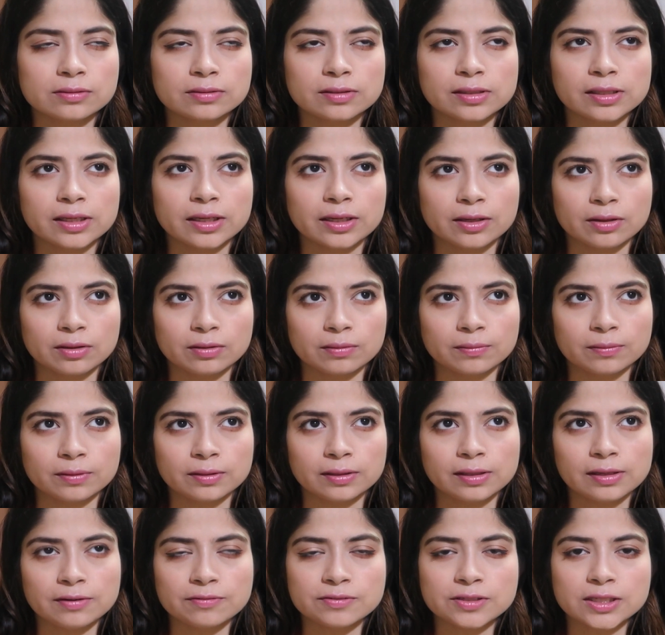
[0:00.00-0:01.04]
like
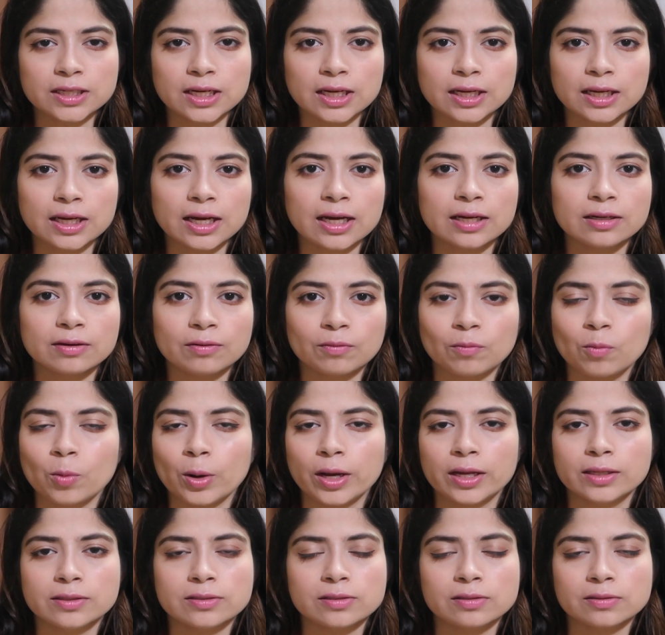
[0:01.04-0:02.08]
lifting any kind of
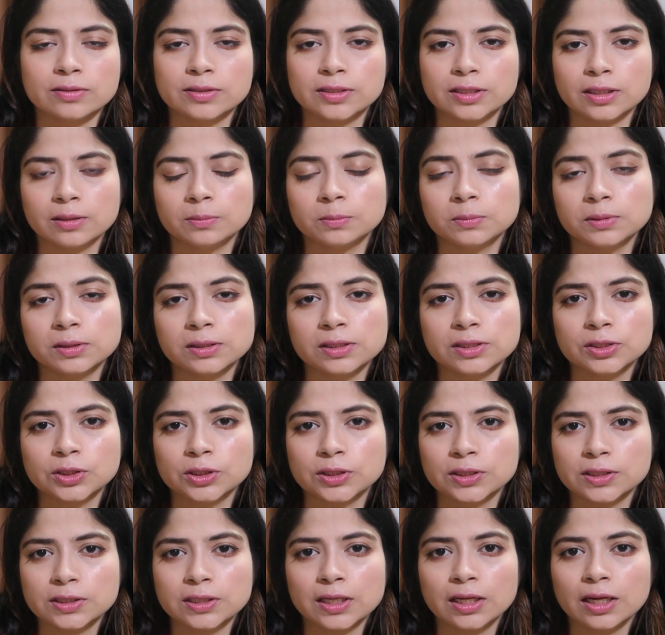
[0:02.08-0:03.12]
weights or dumbbells,
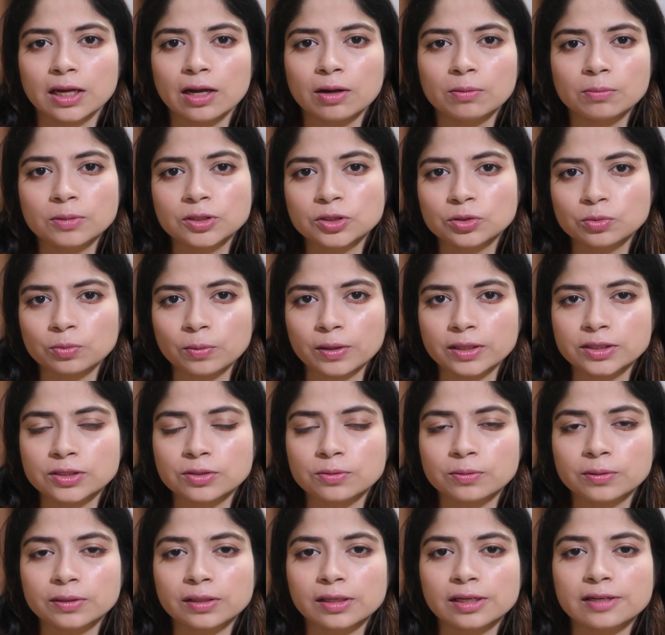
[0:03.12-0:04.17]
just think how much weight
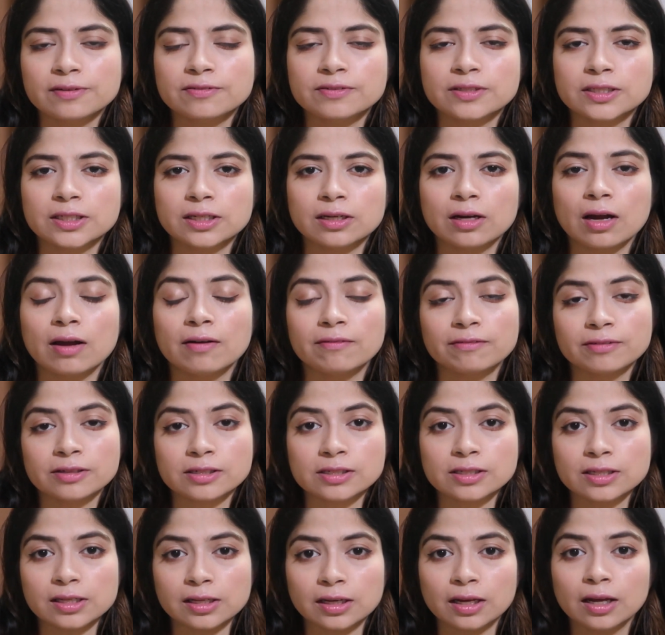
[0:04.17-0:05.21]
you are lifting.
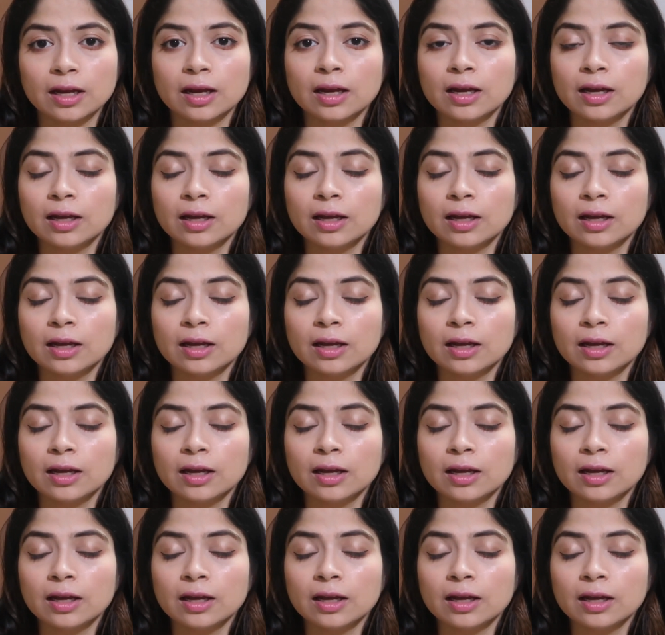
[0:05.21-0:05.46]
Obviously,